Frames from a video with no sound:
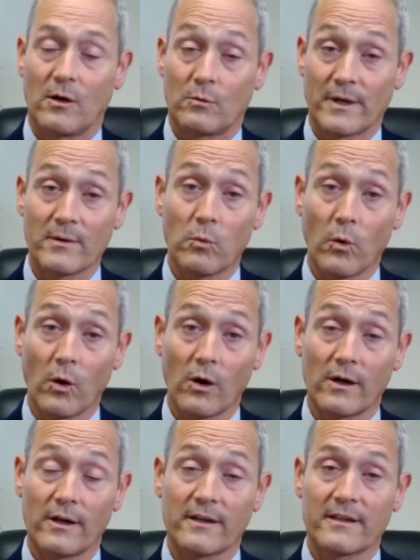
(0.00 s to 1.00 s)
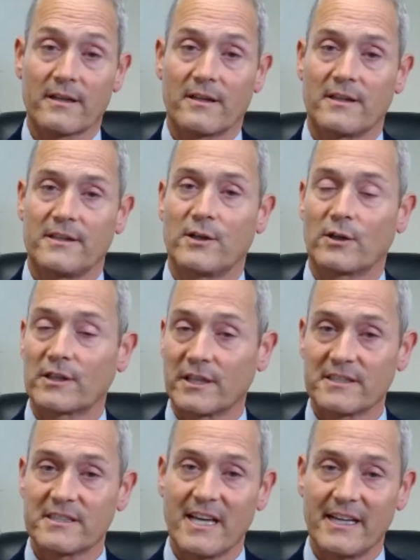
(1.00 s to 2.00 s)
reward your
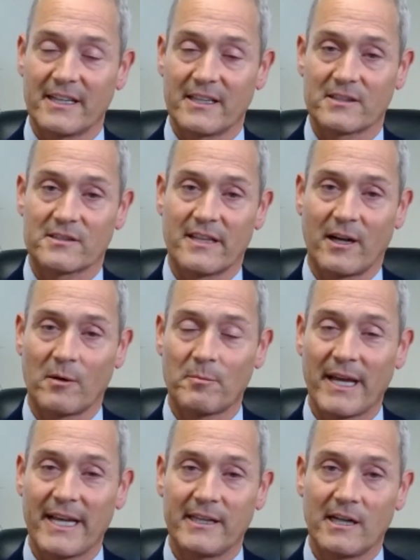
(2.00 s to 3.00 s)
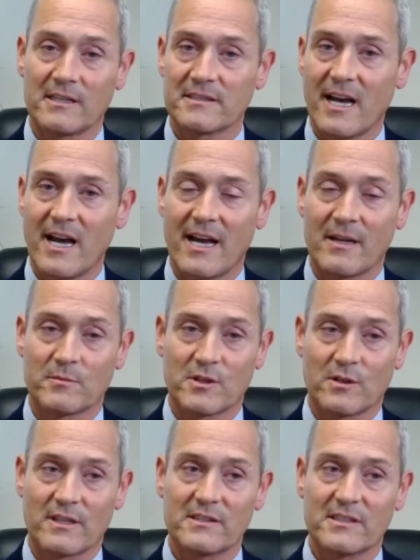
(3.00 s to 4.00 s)
good tenants that are paying on time.
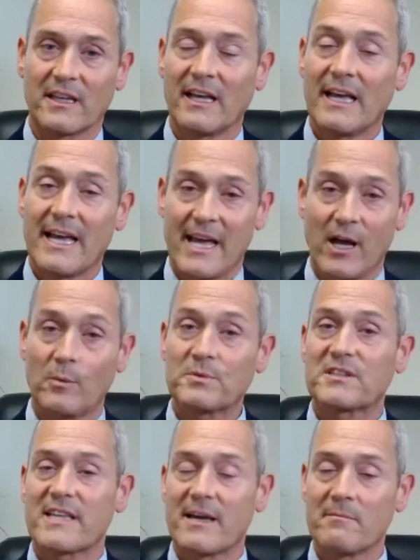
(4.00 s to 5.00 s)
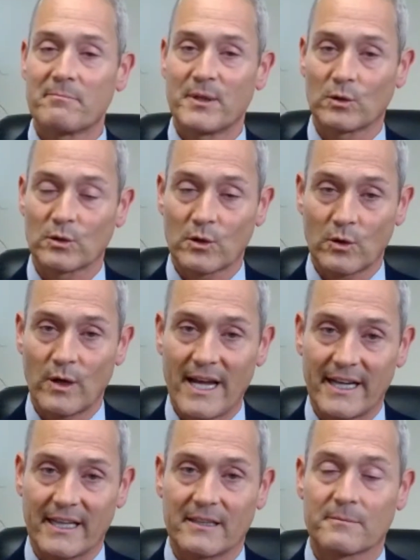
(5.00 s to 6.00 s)
So this helps them build
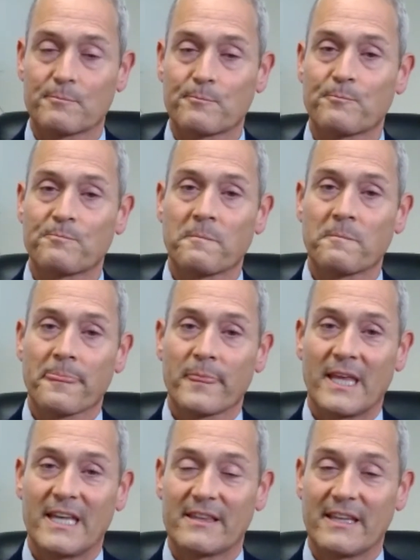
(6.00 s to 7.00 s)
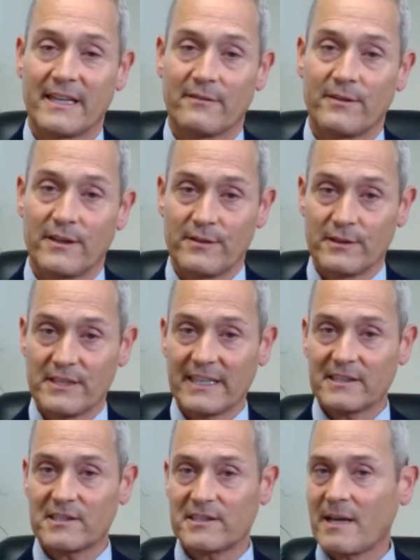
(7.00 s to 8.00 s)
credit. And then if you
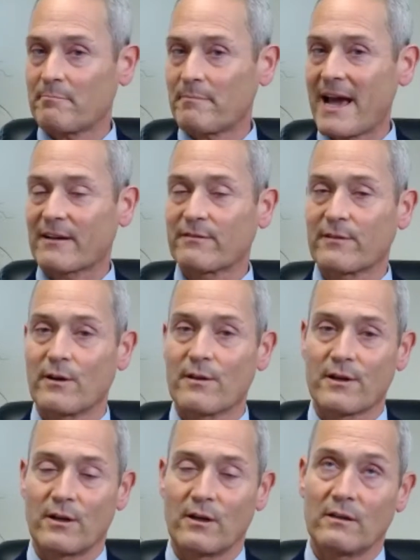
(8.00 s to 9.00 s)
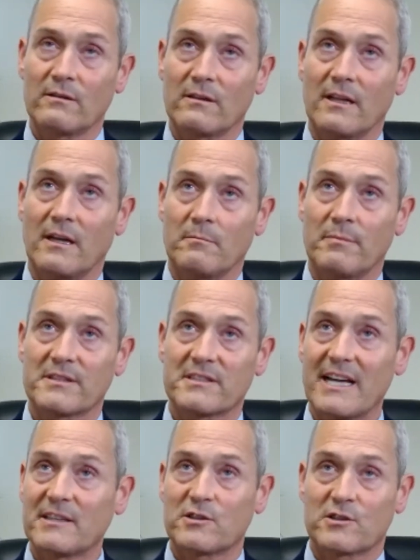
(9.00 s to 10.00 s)
take a step back further,
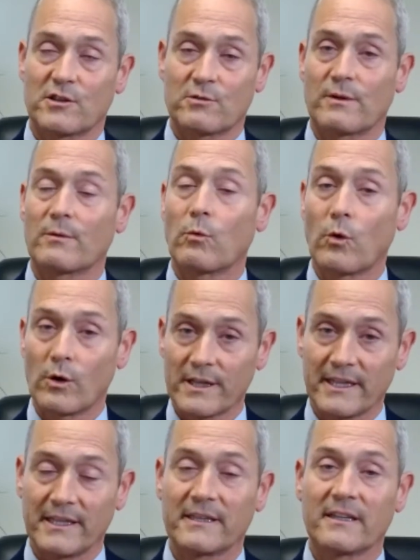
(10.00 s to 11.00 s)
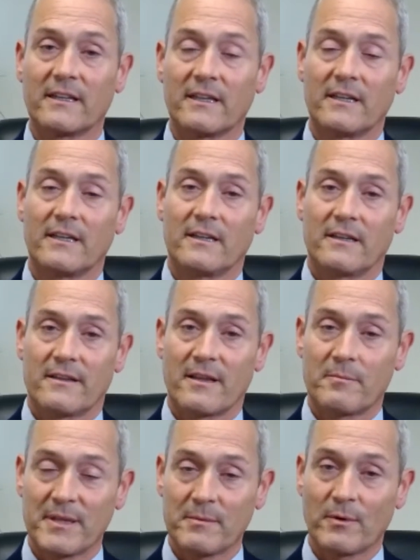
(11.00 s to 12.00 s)
besides just rewarding
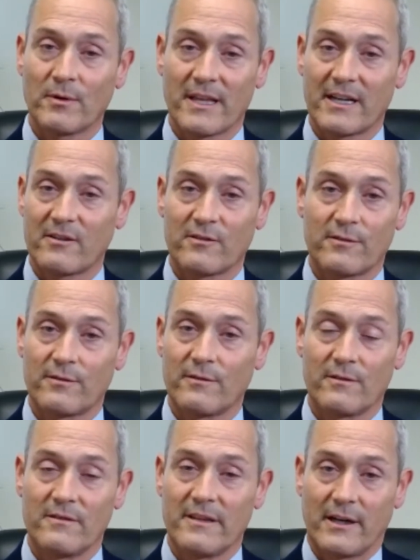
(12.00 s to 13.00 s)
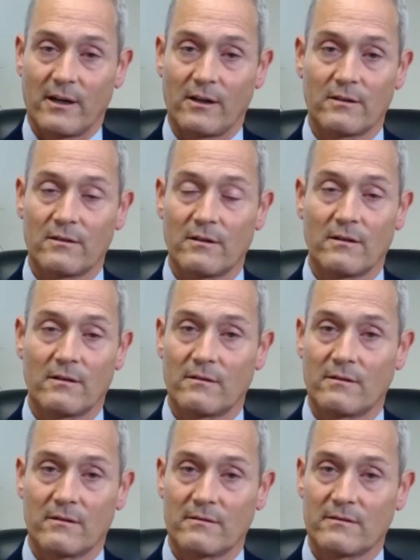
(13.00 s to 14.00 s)
the people that are,
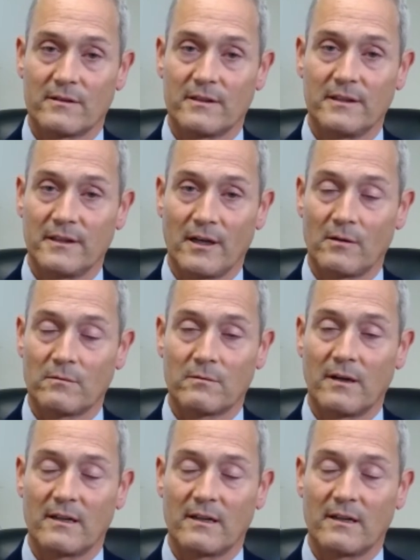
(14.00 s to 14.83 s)
you know,